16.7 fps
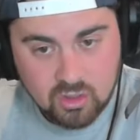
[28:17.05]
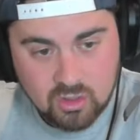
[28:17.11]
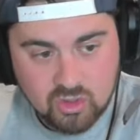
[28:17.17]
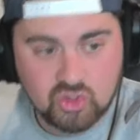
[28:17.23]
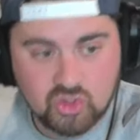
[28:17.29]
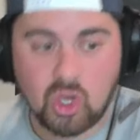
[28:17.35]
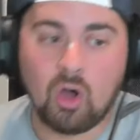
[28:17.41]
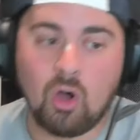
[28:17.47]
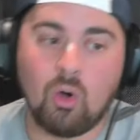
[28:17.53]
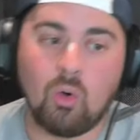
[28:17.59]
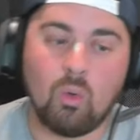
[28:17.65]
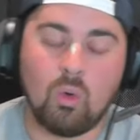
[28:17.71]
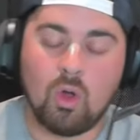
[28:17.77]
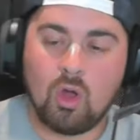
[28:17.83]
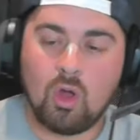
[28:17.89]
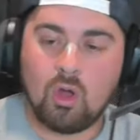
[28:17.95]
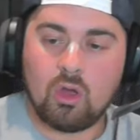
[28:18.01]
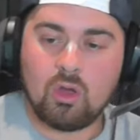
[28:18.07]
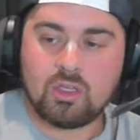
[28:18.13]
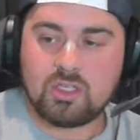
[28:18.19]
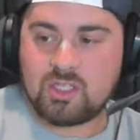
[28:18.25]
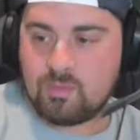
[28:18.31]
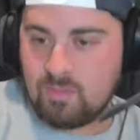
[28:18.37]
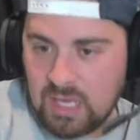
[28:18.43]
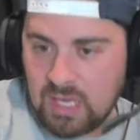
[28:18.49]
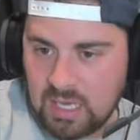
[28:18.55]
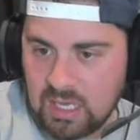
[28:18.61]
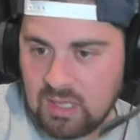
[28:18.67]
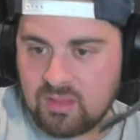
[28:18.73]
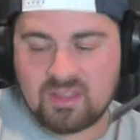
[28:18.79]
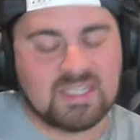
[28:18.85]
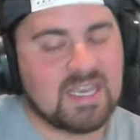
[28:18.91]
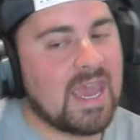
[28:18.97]
So to
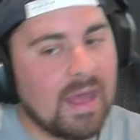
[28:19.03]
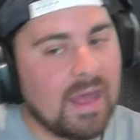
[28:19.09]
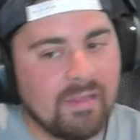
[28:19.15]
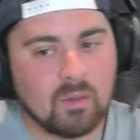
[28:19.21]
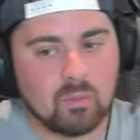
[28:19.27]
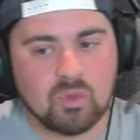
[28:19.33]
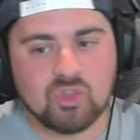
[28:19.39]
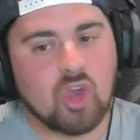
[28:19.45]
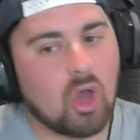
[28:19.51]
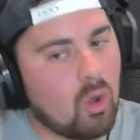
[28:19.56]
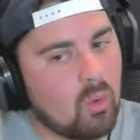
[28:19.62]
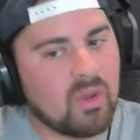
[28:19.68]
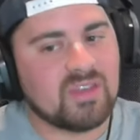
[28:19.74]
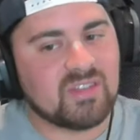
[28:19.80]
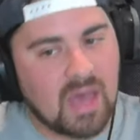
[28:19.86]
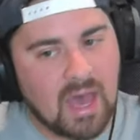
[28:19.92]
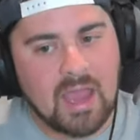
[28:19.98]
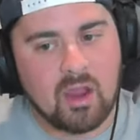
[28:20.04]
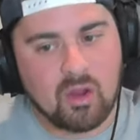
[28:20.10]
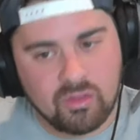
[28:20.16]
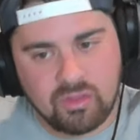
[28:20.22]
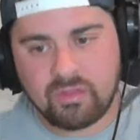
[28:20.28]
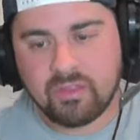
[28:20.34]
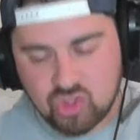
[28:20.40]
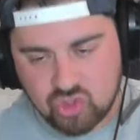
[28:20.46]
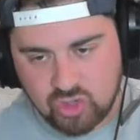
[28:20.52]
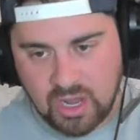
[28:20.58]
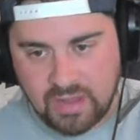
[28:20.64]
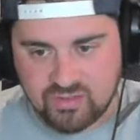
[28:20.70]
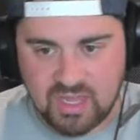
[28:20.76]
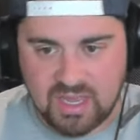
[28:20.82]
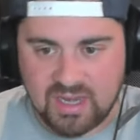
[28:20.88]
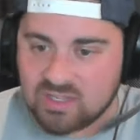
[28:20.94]
me, the talent was always higher than the
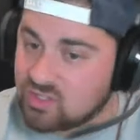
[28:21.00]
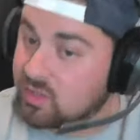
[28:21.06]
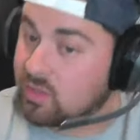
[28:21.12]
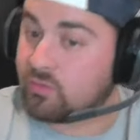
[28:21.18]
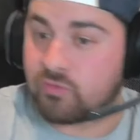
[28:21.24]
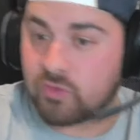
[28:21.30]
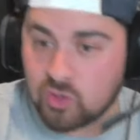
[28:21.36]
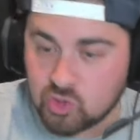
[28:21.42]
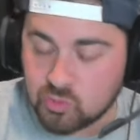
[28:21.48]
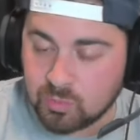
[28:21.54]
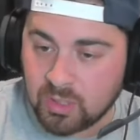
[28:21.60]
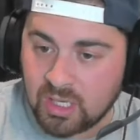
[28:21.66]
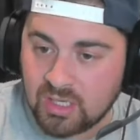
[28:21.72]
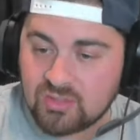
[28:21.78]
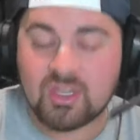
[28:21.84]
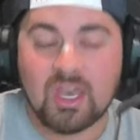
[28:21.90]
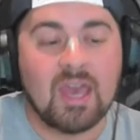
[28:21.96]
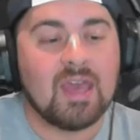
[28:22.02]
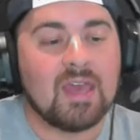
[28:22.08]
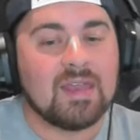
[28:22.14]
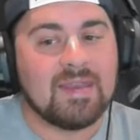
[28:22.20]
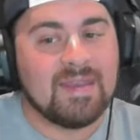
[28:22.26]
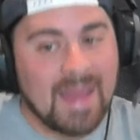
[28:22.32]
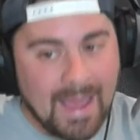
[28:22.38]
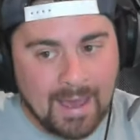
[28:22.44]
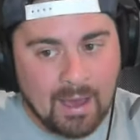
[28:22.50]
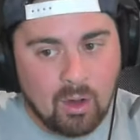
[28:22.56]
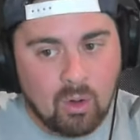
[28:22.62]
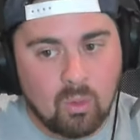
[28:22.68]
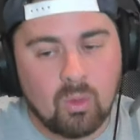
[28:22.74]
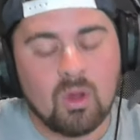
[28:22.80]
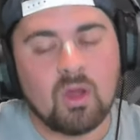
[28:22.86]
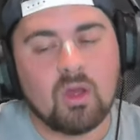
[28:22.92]
draft status in the first place.
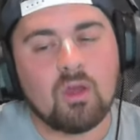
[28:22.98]
Now,